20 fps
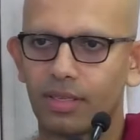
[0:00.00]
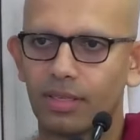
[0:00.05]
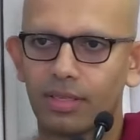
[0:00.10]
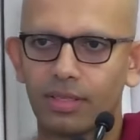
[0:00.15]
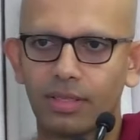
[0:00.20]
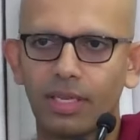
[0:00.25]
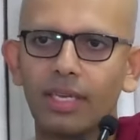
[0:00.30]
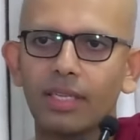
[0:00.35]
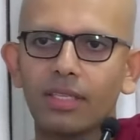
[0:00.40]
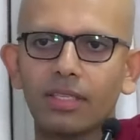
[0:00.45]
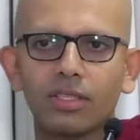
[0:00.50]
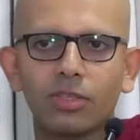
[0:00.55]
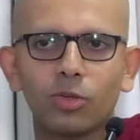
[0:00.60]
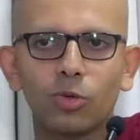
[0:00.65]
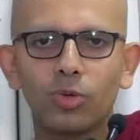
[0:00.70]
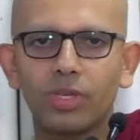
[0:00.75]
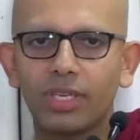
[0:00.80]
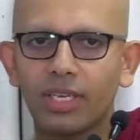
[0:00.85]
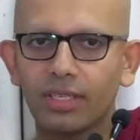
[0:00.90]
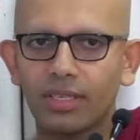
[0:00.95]
Say
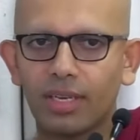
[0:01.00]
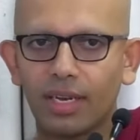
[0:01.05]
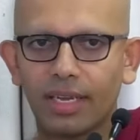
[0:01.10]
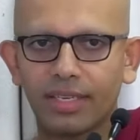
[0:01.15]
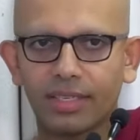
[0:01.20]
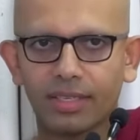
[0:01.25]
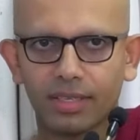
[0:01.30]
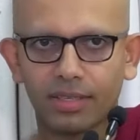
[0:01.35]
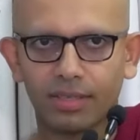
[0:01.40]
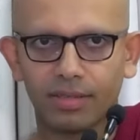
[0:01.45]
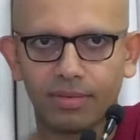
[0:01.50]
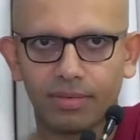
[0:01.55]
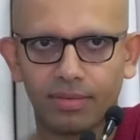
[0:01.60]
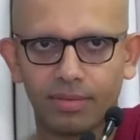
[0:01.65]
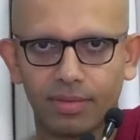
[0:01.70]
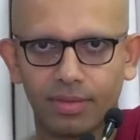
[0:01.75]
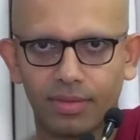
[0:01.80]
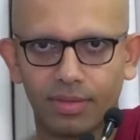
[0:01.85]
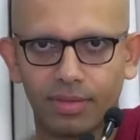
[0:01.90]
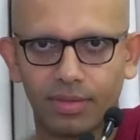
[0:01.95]
two years later,
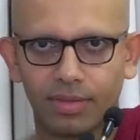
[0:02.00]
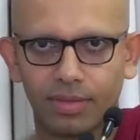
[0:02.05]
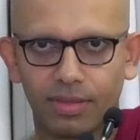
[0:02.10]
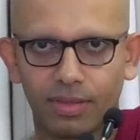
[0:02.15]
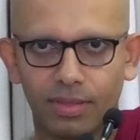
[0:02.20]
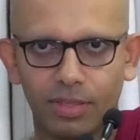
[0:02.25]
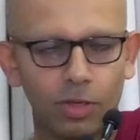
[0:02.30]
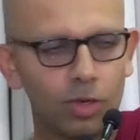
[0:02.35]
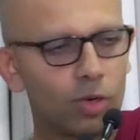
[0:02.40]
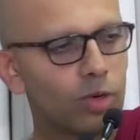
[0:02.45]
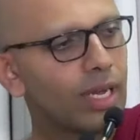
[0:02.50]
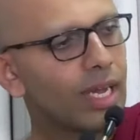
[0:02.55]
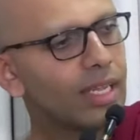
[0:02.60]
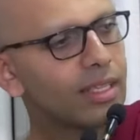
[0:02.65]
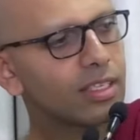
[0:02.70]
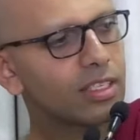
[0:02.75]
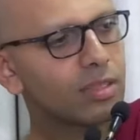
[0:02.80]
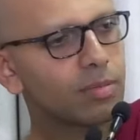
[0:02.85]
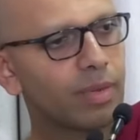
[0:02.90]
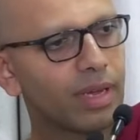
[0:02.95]
you look
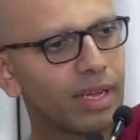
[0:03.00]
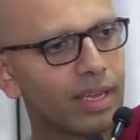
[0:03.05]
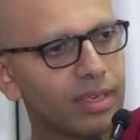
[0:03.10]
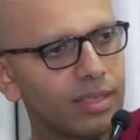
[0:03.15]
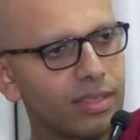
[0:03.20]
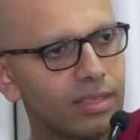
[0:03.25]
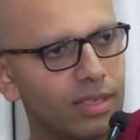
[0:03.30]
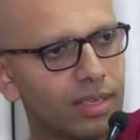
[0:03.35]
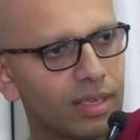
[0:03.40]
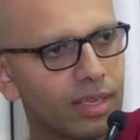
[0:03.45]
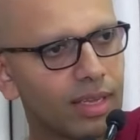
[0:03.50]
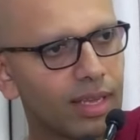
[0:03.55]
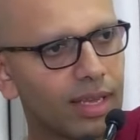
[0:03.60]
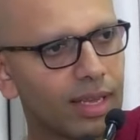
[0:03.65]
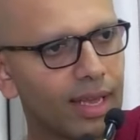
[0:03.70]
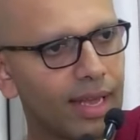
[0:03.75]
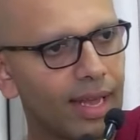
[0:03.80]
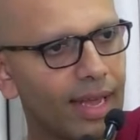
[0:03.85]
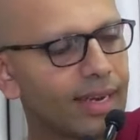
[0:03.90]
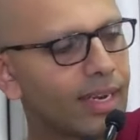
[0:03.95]
at this pen
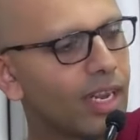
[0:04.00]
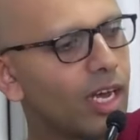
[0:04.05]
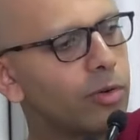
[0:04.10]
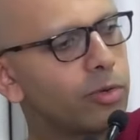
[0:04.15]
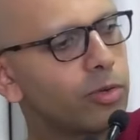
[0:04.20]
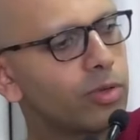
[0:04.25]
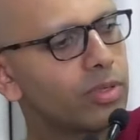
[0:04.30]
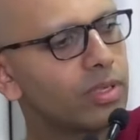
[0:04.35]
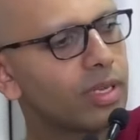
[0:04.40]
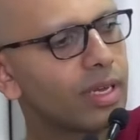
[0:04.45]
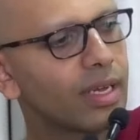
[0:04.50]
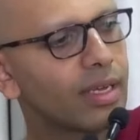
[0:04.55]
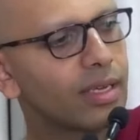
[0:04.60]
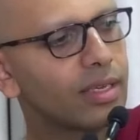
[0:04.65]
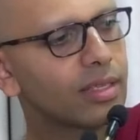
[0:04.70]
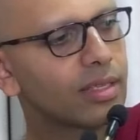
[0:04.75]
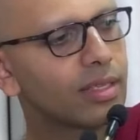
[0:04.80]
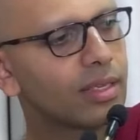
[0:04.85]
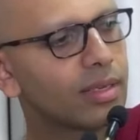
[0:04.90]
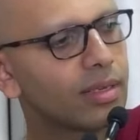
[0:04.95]
and now you
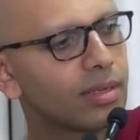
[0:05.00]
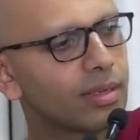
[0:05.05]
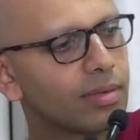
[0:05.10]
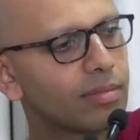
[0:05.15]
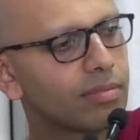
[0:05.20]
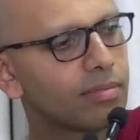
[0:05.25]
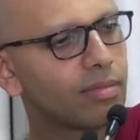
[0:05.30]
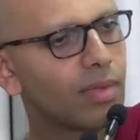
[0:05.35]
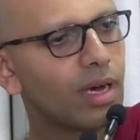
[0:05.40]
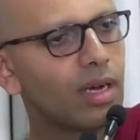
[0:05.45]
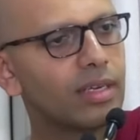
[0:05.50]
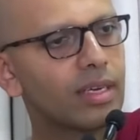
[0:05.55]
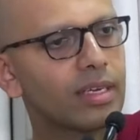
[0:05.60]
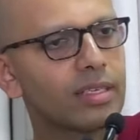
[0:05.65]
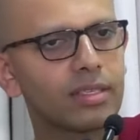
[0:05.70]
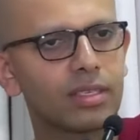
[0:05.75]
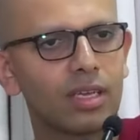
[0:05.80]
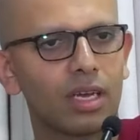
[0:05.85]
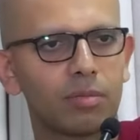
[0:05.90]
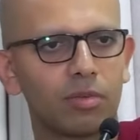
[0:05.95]
say the
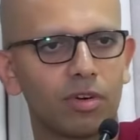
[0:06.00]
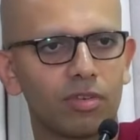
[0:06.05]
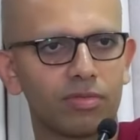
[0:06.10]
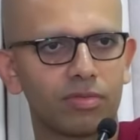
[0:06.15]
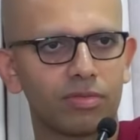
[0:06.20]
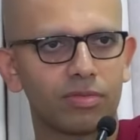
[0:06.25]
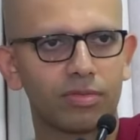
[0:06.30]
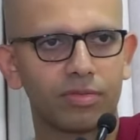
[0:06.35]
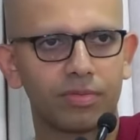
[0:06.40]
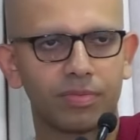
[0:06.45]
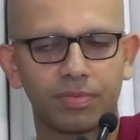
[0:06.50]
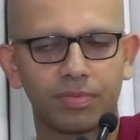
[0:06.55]
markings come off.